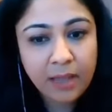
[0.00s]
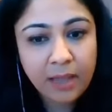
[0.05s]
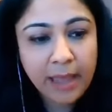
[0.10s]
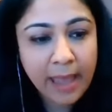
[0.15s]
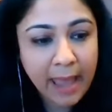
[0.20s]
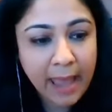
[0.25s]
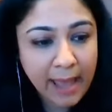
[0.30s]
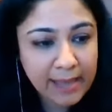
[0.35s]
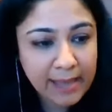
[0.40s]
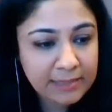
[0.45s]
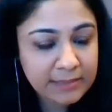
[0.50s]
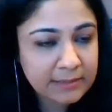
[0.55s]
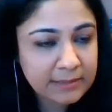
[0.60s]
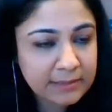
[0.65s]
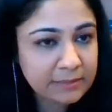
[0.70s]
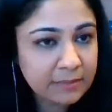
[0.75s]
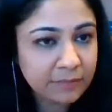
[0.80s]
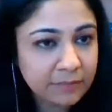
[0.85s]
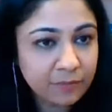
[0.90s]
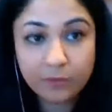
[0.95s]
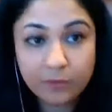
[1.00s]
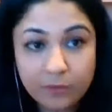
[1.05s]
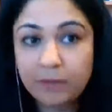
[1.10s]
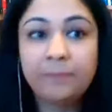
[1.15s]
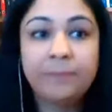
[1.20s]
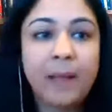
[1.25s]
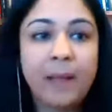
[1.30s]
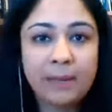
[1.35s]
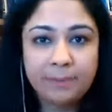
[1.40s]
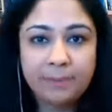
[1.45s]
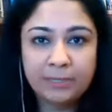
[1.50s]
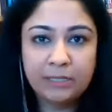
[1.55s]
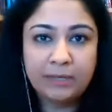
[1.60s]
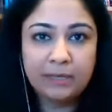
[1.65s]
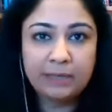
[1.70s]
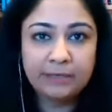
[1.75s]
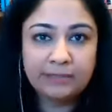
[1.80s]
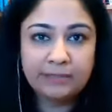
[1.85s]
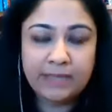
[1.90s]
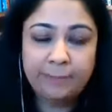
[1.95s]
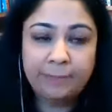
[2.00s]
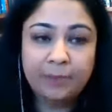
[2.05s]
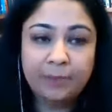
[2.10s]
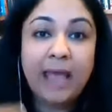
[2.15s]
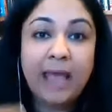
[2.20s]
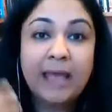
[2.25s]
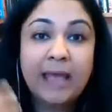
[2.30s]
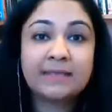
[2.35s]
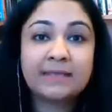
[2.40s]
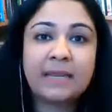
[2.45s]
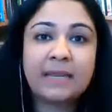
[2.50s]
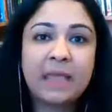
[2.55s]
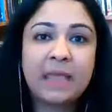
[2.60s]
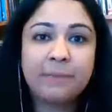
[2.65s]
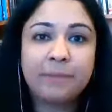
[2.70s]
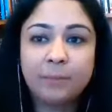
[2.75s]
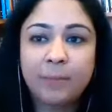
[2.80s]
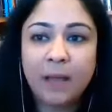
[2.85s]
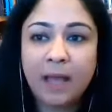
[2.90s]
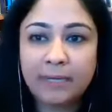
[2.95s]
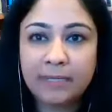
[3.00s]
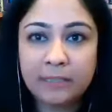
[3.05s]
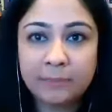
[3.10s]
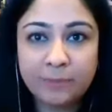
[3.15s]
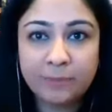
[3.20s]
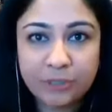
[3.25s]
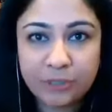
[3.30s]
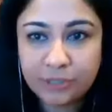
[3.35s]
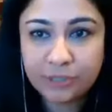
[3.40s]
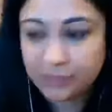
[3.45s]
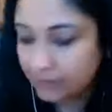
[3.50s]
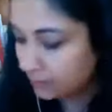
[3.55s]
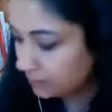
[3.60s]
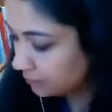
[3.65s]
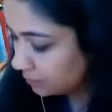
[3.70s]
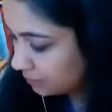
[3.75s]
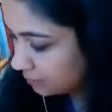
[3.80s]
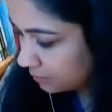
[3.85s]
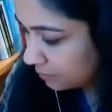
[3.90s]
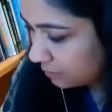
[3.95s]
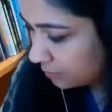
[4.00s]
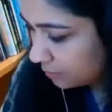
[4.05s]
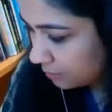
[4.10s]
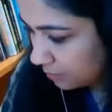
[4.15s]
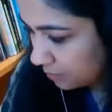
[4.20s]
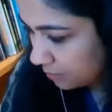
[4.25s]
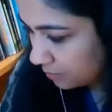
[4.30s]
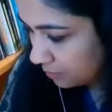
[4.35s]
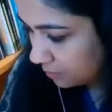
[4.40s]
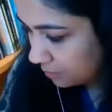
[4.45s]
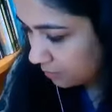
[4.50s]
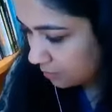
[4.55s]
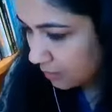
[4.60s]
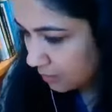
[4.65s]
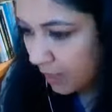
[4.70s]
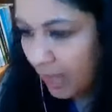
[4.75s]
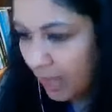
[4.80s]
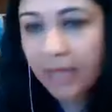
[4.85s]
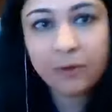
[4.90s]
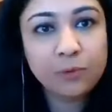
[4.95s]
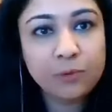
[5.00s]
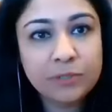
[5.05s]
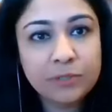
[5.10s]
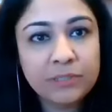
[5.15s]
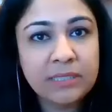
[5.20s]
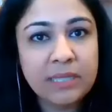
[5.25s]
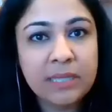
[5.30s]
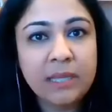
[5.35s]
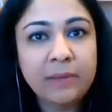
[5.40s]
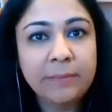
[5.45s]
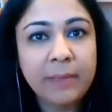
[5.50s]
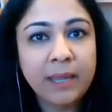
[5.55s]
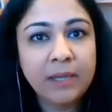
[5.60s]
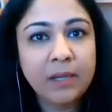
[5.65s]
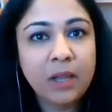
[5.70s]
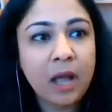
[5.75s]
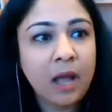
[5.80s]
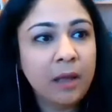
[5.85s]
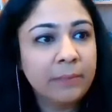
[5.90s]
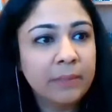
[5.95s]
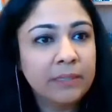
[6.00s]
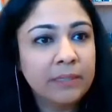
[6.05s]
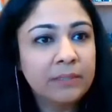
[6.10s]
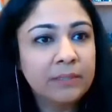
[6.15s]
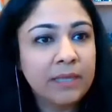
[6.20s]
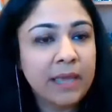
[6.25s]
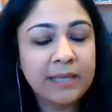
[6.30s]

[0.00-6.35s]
in my particular example, as an able-bodied person, I don't see my comment